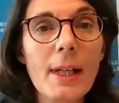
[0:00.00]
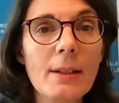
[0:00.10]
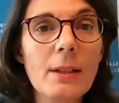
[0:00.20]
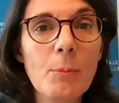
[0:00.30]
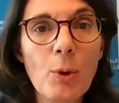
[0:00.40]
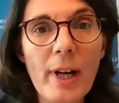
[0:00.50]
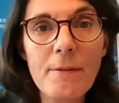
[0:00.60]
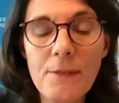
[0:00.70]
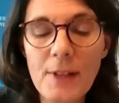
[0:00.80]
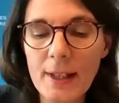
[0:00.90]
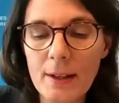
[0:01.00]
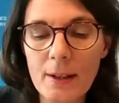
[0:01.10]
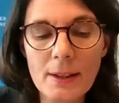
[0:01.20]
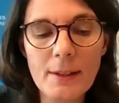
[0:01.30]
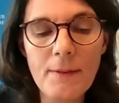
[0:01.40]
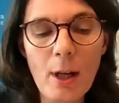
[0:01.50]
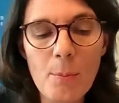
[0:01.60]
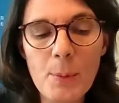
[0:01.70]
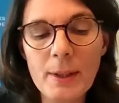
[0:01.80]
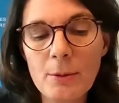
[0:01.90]
The demographic
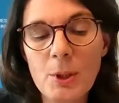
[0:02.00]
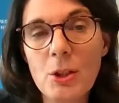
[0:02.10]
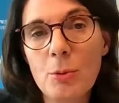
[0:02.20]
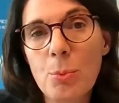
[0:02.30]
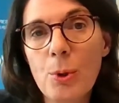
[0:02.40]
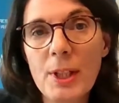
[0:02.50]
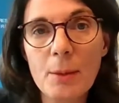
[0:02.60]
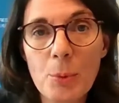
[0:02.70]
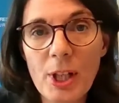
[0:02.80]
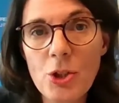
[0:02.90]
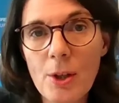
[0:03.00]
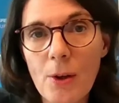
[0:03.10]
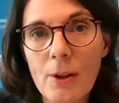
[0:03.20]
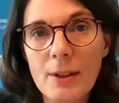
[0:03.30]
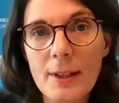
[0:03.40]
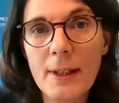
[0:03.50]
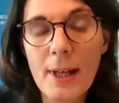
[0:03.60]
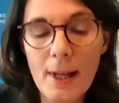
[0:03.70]
developments, which is putting pressure on the